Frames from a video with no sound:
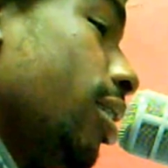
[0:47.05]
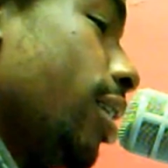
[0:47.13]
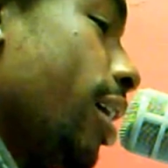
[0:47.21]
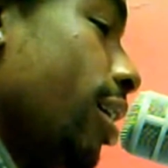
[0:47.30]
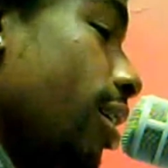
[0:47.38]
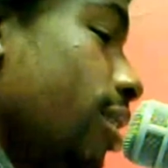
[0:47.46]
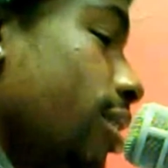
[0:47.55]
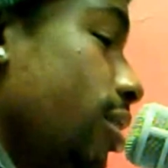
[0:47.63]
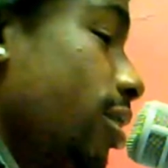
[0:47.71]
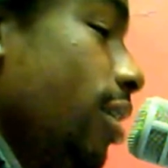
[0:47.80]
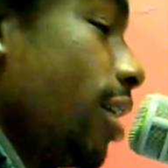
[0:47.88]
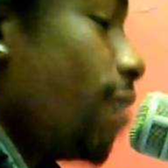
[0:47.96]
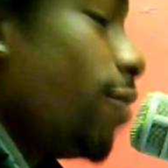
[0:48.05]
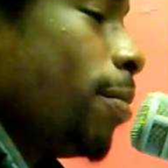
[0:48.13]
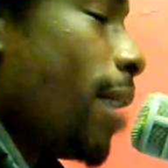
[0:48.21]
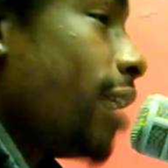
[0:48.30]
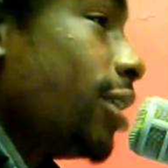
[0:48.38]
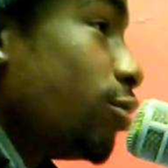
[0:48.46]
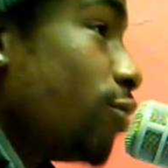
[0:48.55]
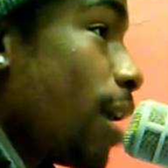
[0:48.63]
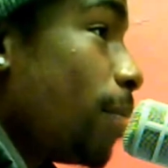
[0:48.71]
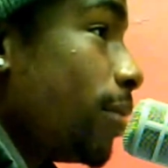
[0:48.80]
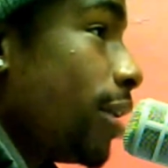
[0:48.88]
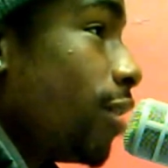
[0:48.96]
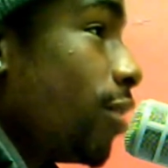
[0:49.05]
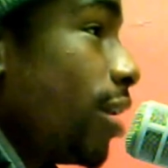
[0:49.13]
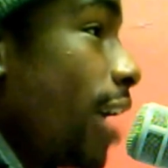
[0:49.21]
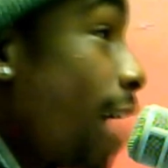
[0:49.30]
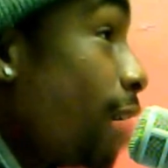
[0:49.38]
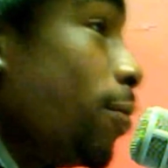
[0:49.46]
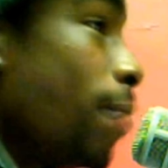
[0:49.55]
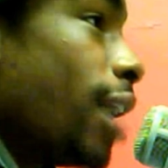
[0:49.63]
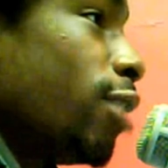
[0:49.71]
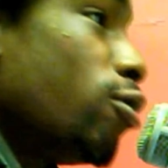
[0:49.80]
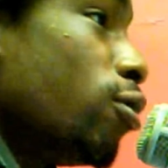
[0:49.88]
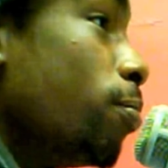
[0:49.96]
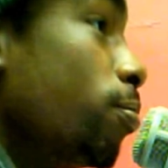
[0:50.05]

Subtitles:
Like everybody's a rapper now. Everybody, you go.